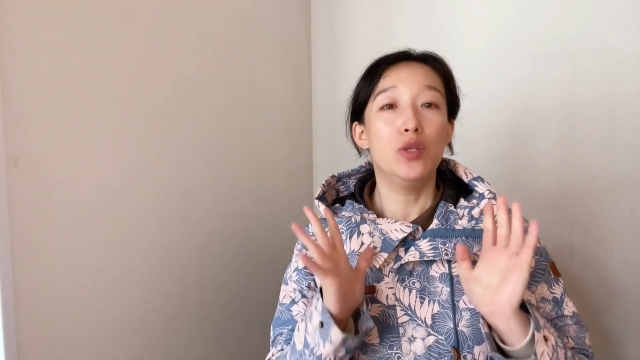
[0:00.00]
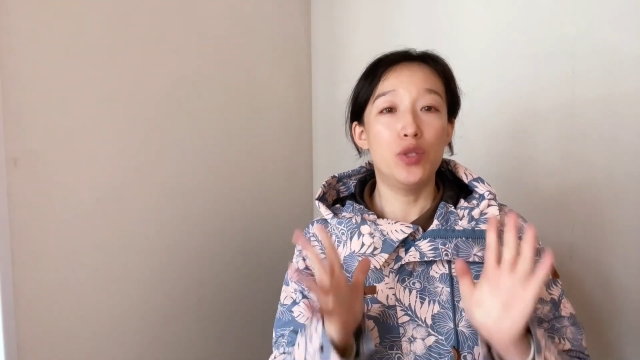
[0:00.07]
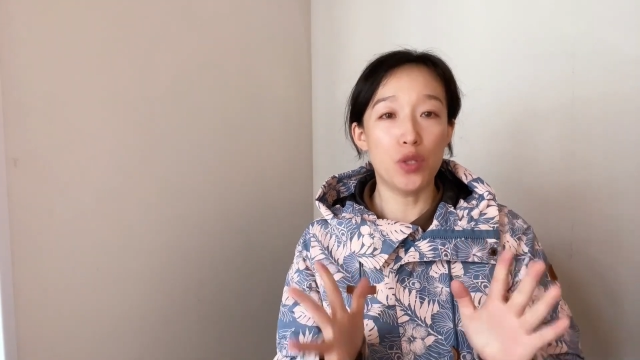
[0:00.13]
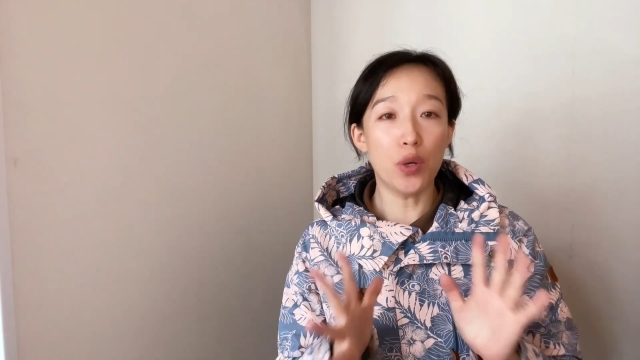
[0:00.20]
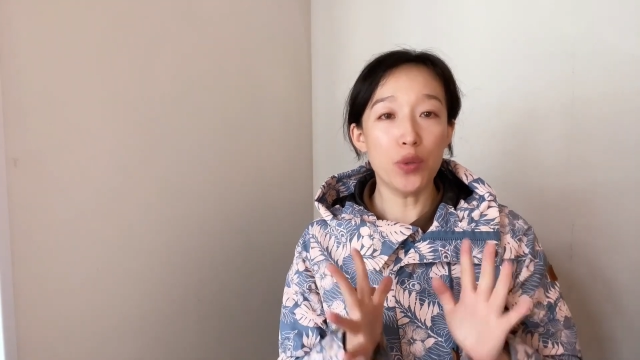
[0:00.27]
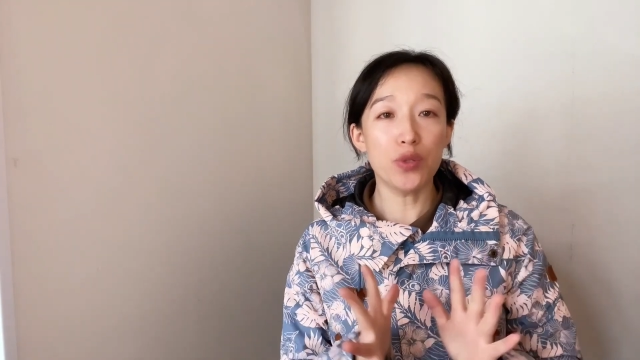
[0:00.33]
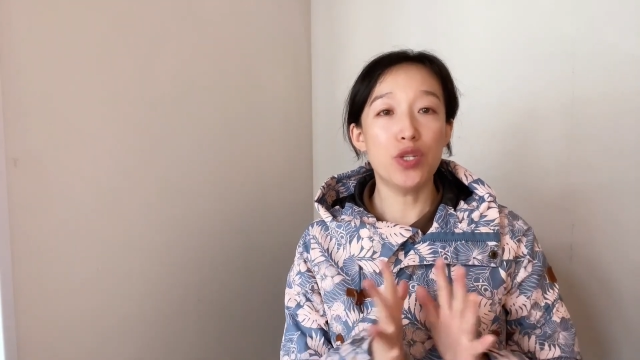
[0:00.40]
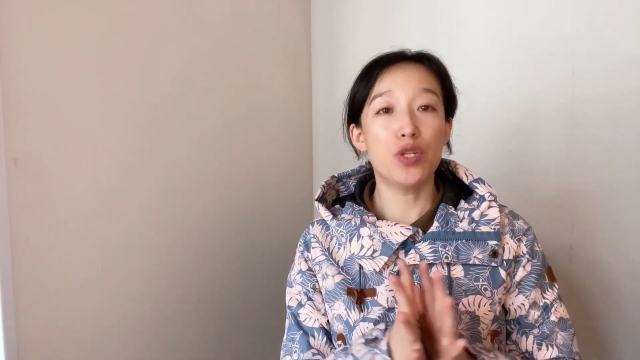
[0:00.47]

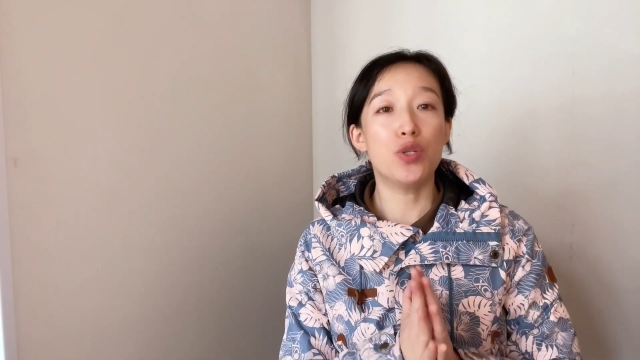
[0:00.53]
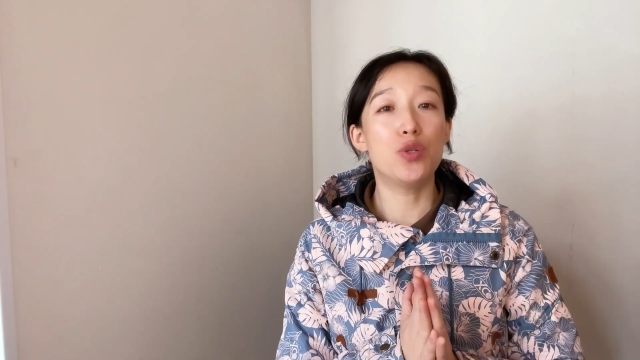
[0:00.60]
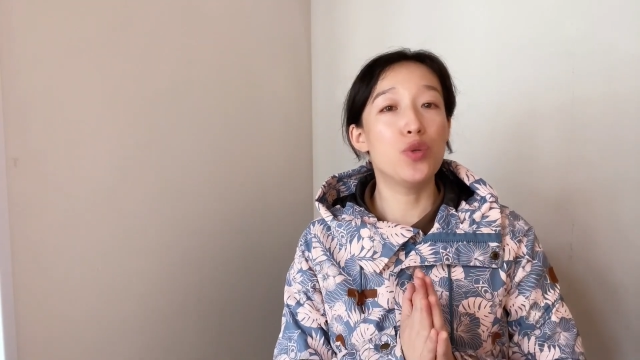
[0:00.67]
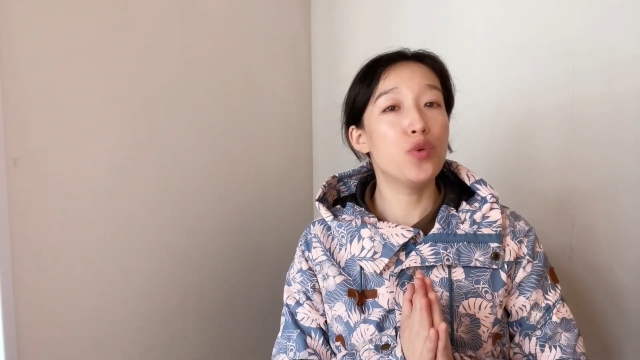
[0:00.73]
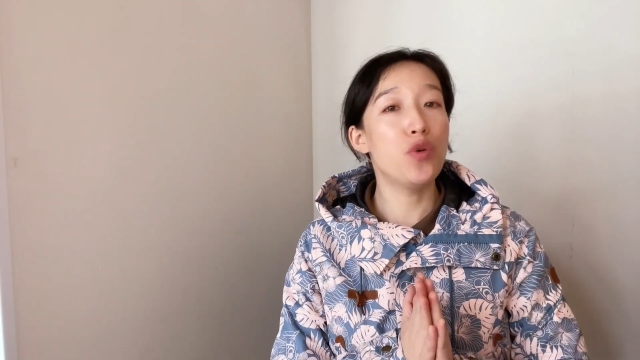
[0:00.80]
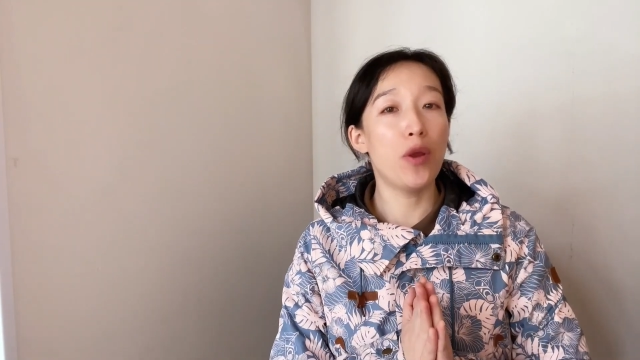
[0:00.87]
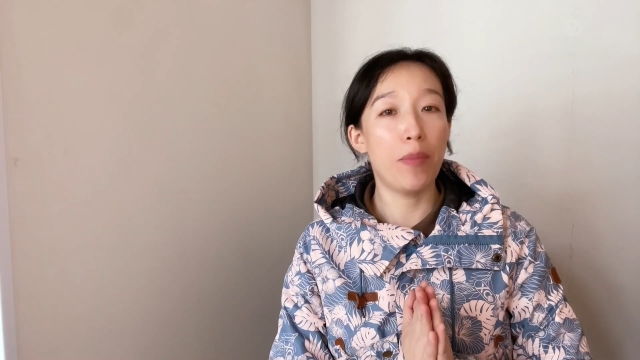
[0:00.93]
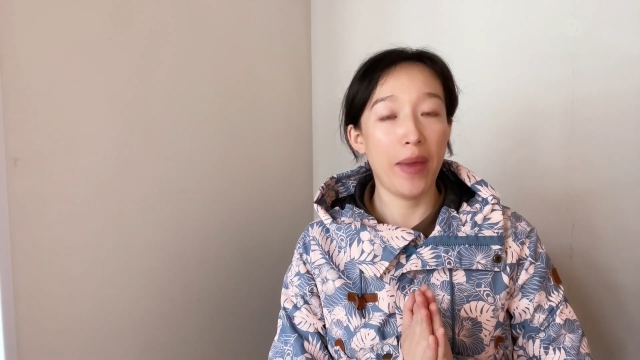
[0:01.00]
don't
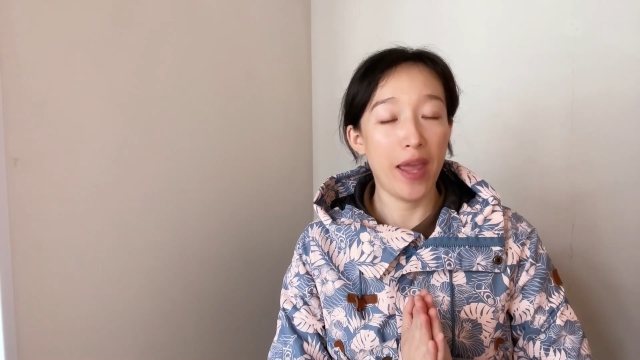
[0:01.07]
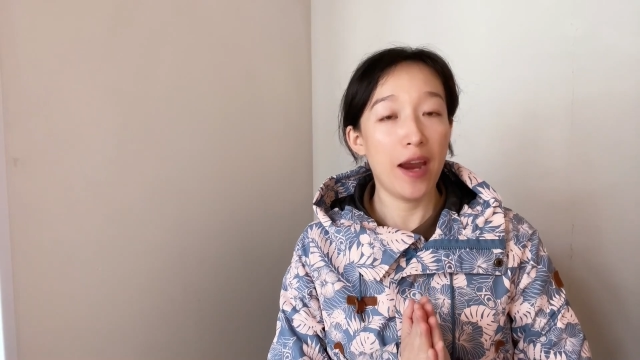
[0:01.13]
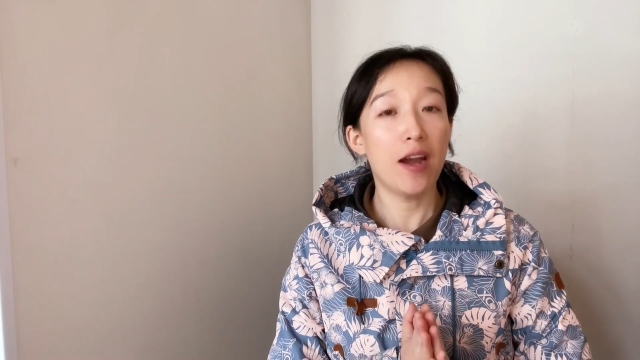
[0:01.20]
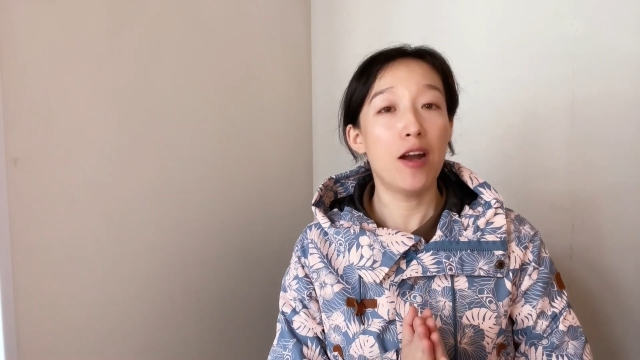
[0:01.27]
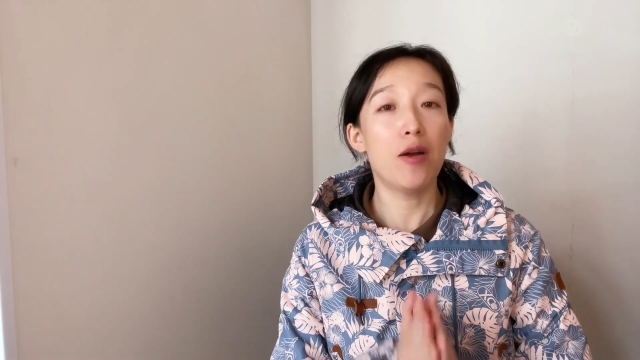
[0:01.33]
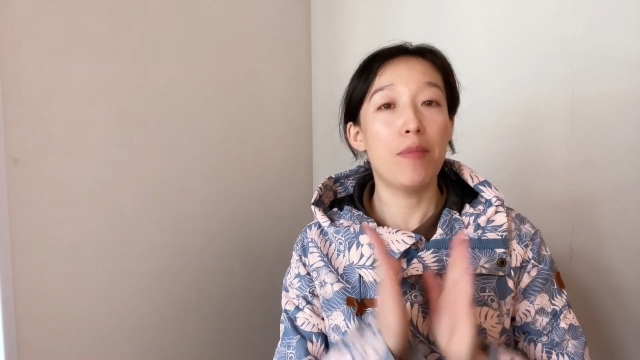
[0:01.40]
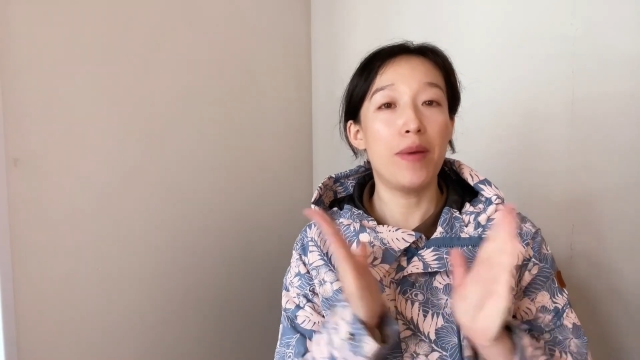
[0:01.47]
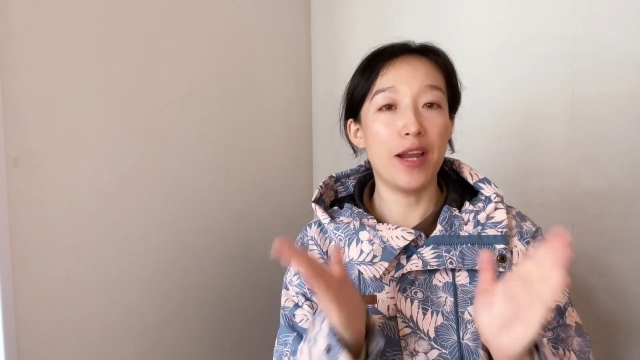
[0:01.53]
do
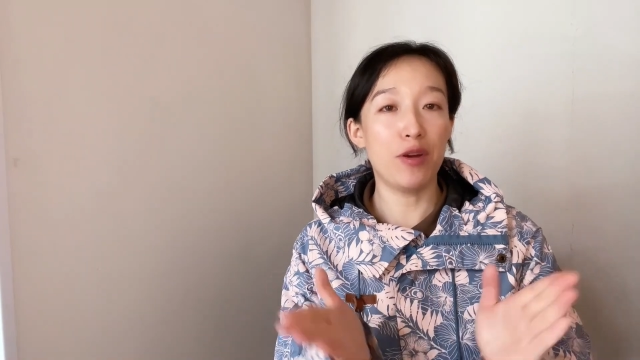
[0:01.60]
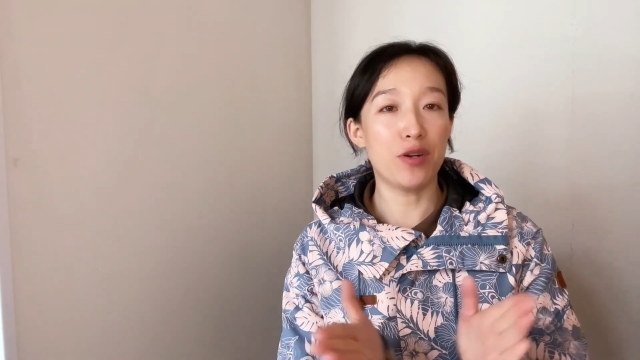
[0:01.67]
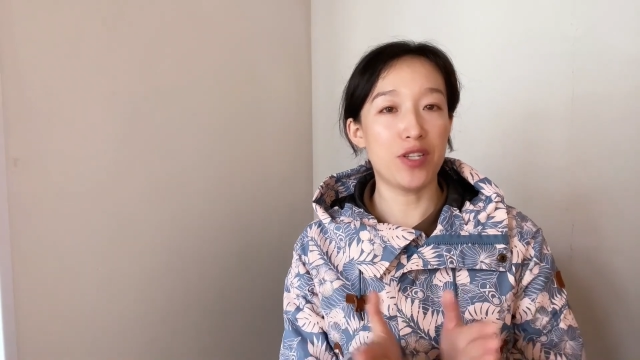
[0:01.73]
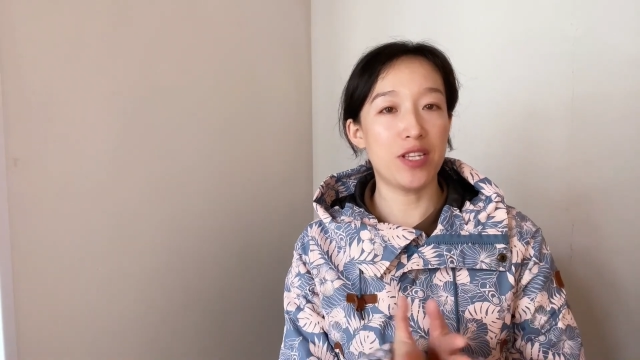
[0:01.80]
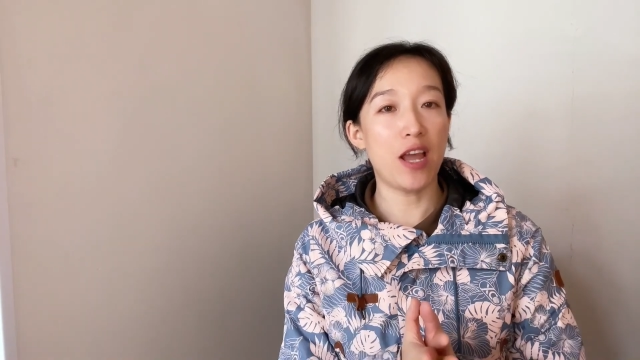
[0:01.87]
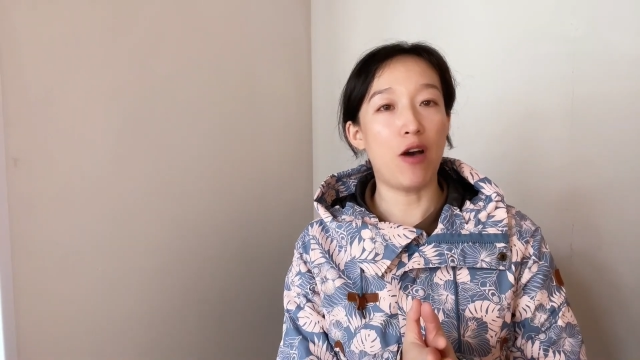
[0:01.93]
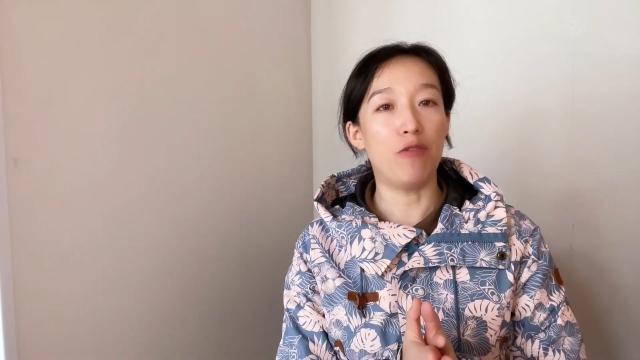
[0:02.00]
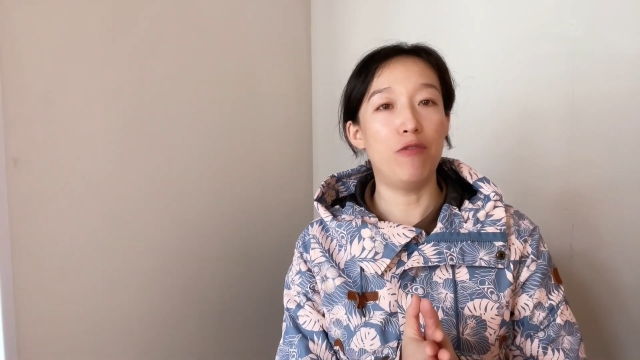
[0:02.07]
repair by
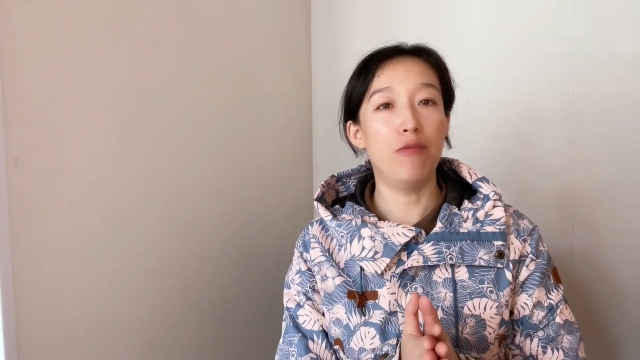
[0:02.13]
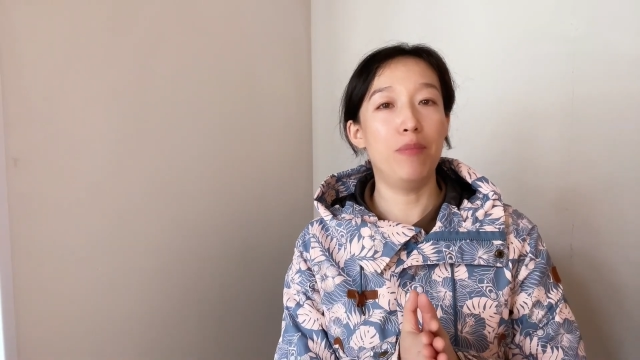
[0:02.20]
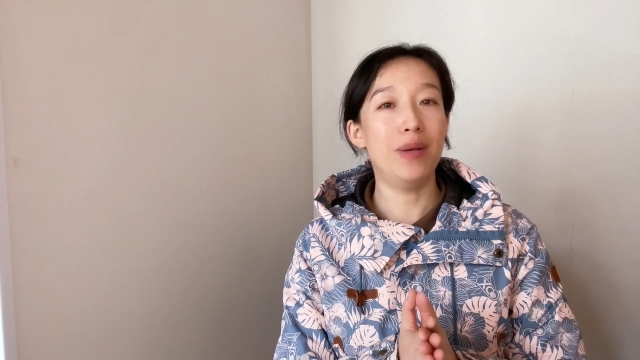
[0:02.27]
yourself.